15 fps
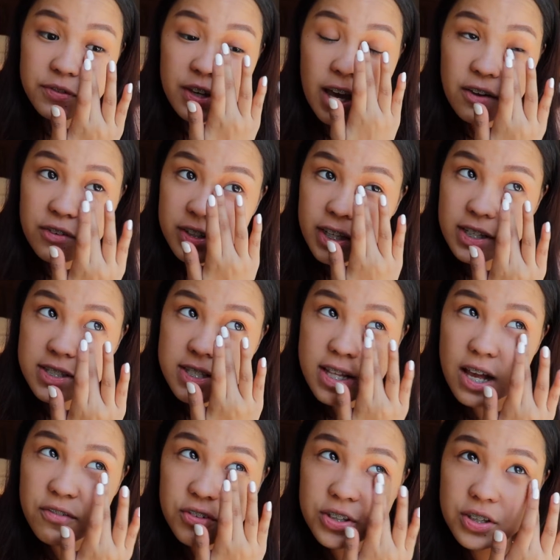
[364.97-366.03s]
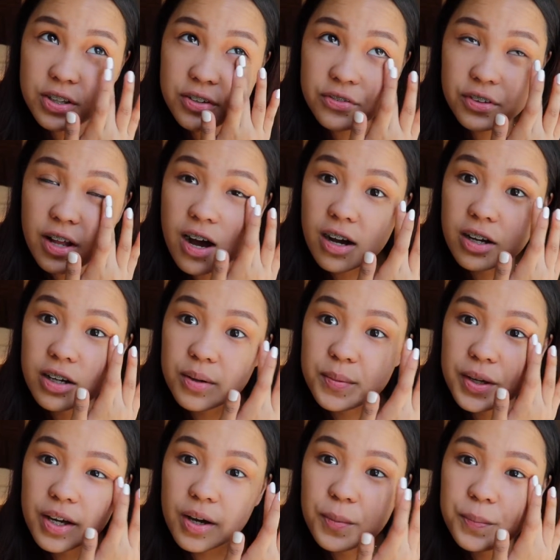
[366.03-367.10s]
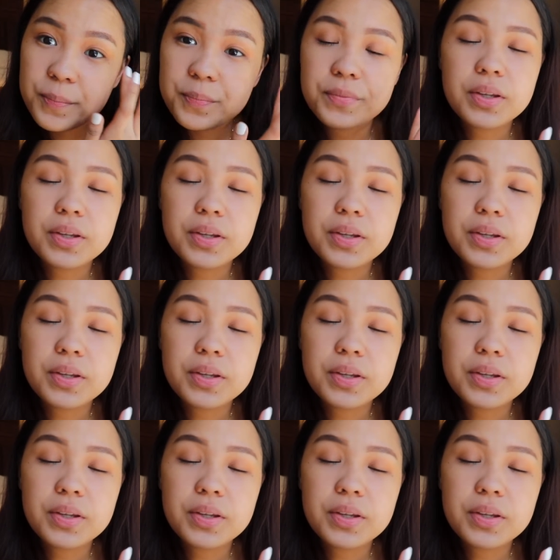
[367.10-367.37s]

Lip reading: if you haven't, I still have another vlog coming up.